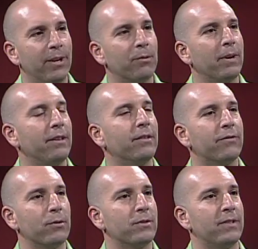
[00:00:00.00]
done right the
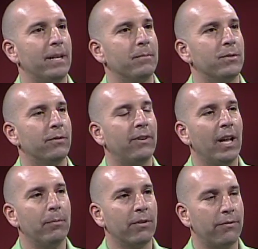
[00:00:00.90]
first time. So
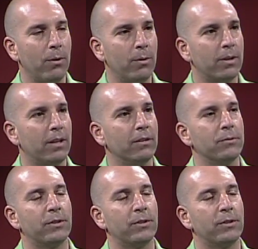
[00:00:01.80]
follow up with phone calls.